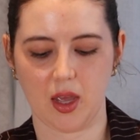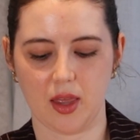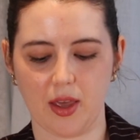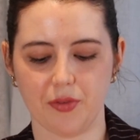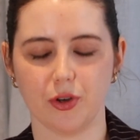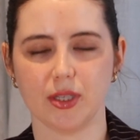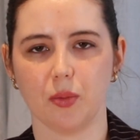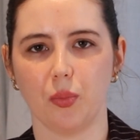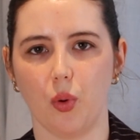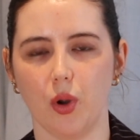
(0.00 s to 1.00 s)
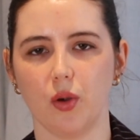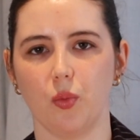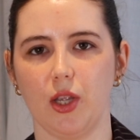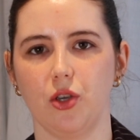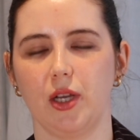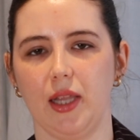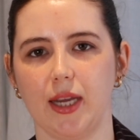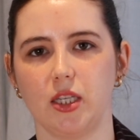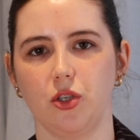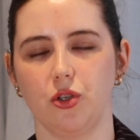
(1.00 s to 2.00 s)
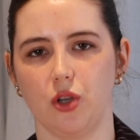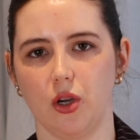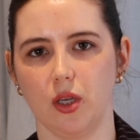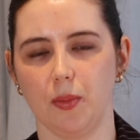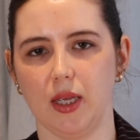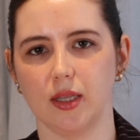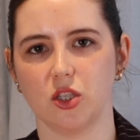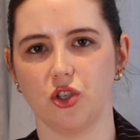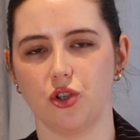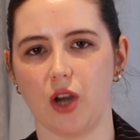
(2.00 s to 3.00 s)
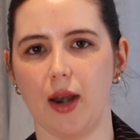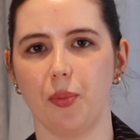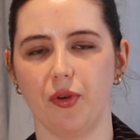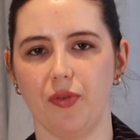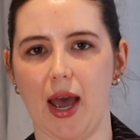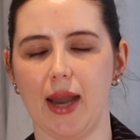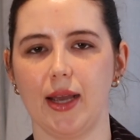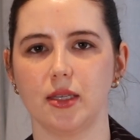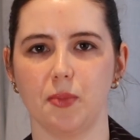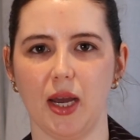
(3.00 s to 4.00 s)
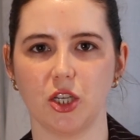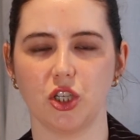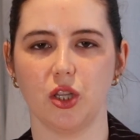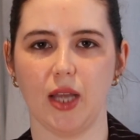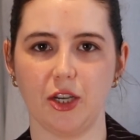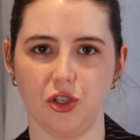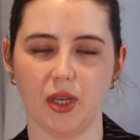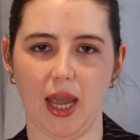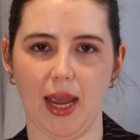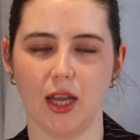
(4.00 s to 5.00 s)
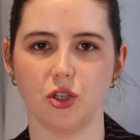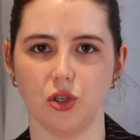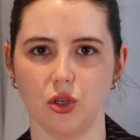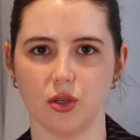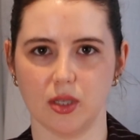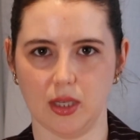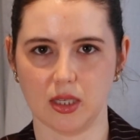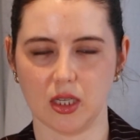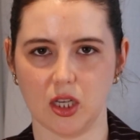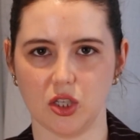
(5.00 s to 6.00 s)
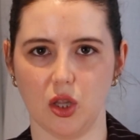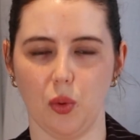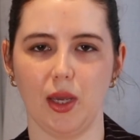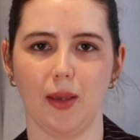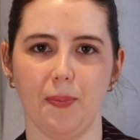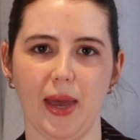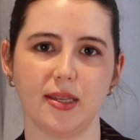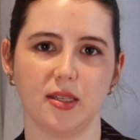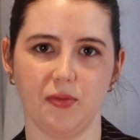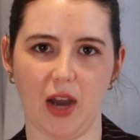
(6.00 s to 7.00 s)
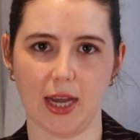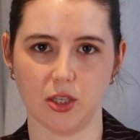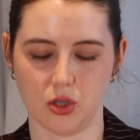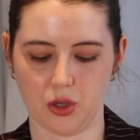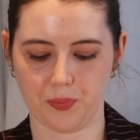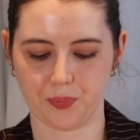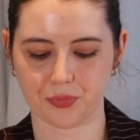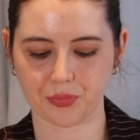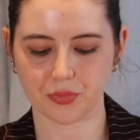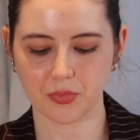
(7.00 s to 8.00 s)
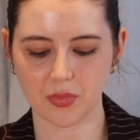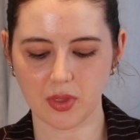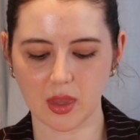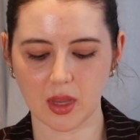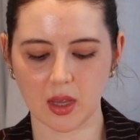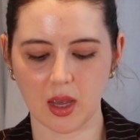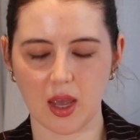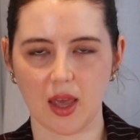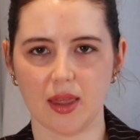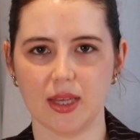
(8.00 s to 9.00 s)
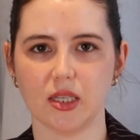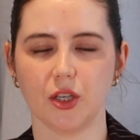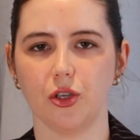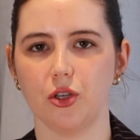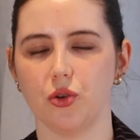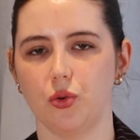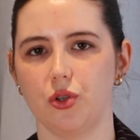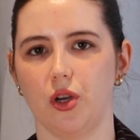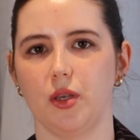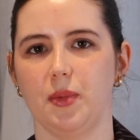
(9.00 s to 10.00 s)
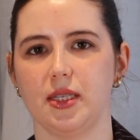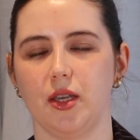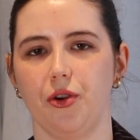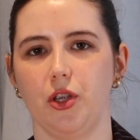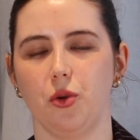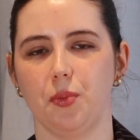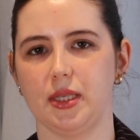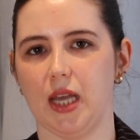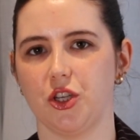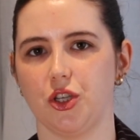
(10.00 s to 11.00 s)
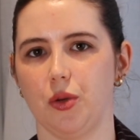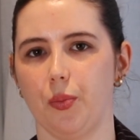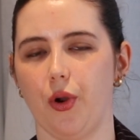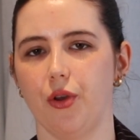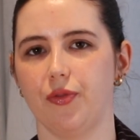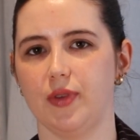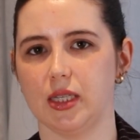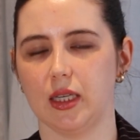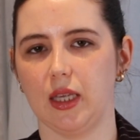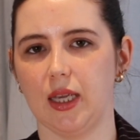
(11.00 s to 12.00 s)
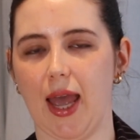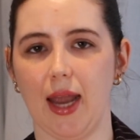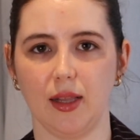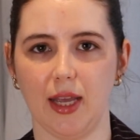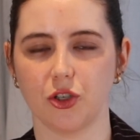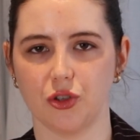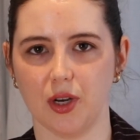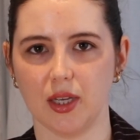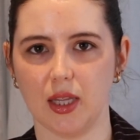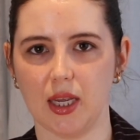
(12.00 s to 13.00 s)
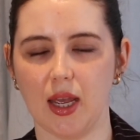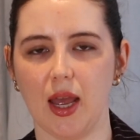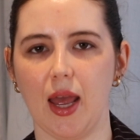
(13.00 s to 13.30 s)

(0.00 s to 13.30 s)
Therefore, it's important when you're collecting your documents to try to provide as much as you can to your solicitor so that we can best advise you. This includes all documents that are in your possession, both physically and electronically,